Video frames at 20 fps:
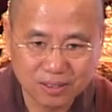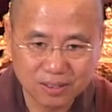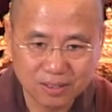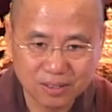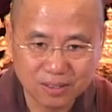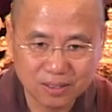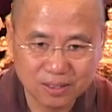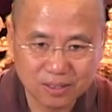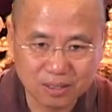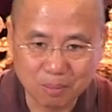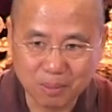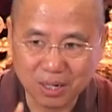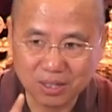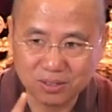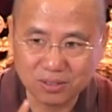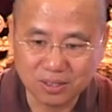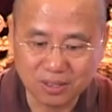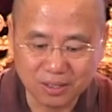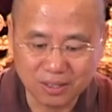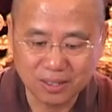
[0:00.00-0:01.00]

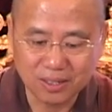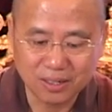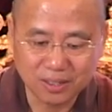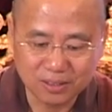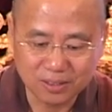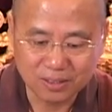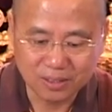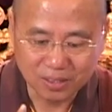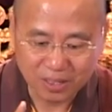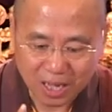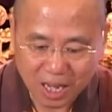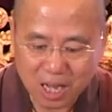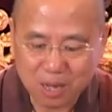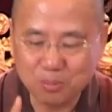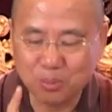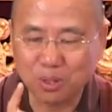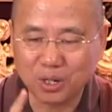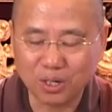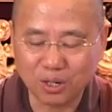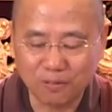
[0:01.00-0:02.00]
samadhi,
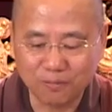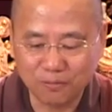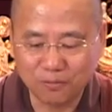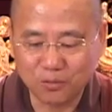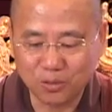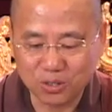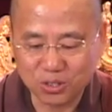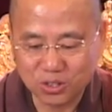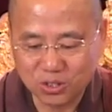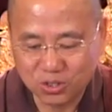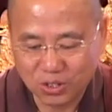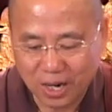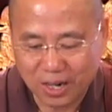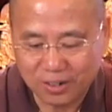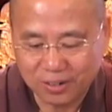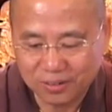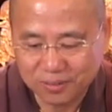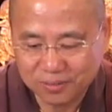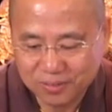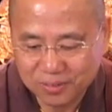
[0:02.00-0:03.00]
neighboring on first
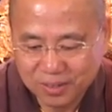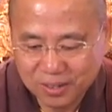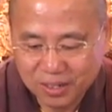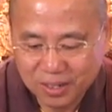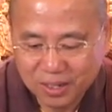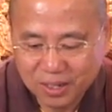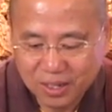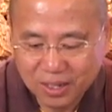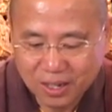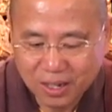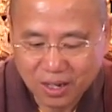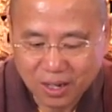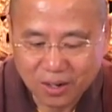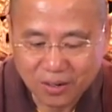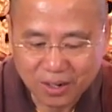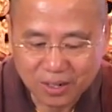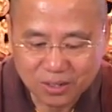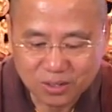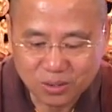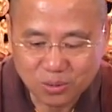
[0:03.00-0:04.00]
jhana. All
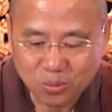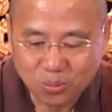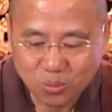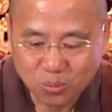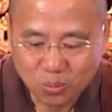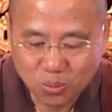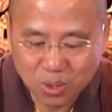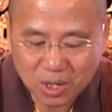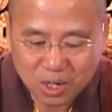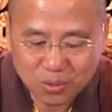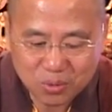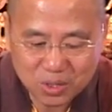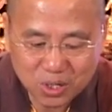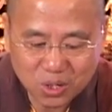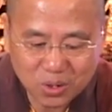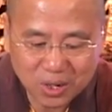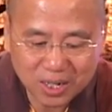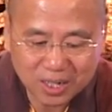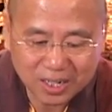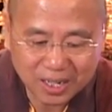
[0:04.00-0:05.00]
right, so where are we
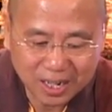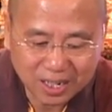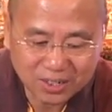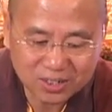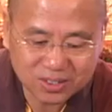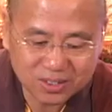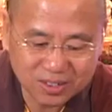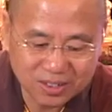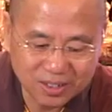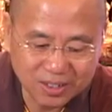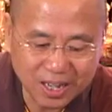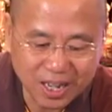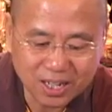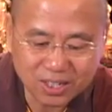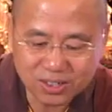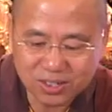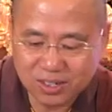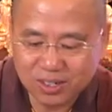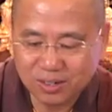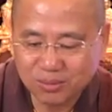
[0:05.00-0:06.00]
going next?
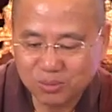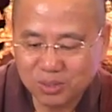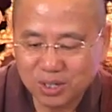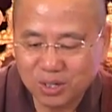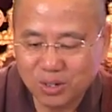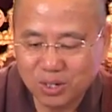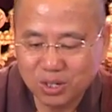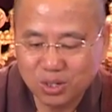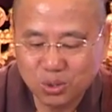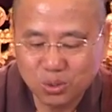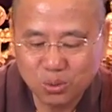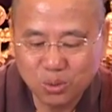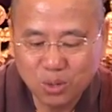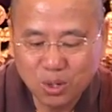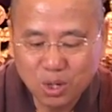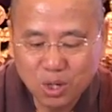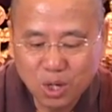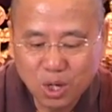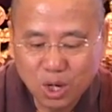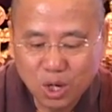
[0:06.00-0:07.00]
Next, we're going to
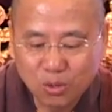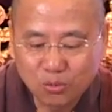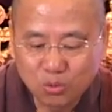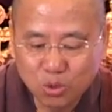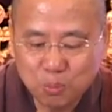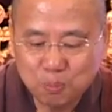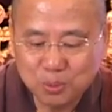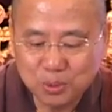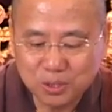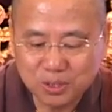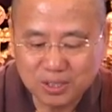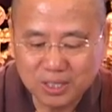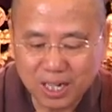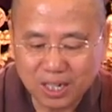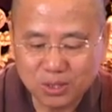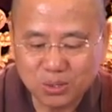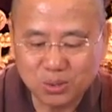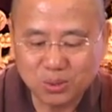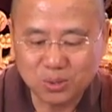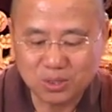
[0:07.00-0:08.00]
Rupa
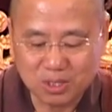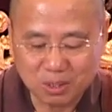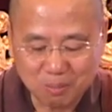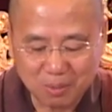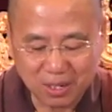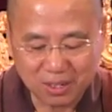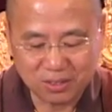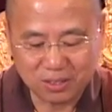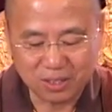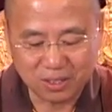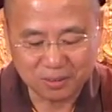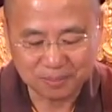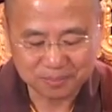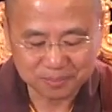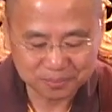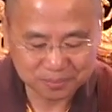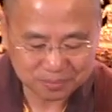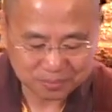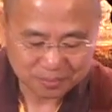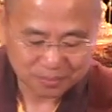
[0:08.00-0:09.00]
Dhatu Samadhi.
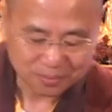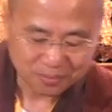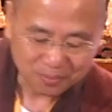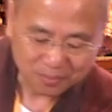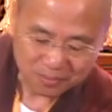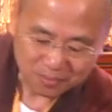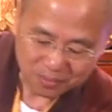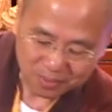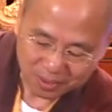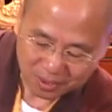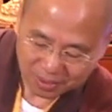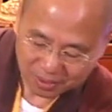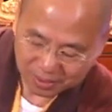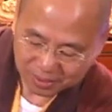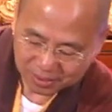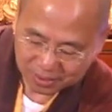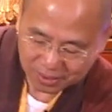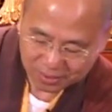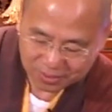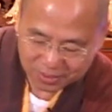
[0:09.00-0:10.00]
Now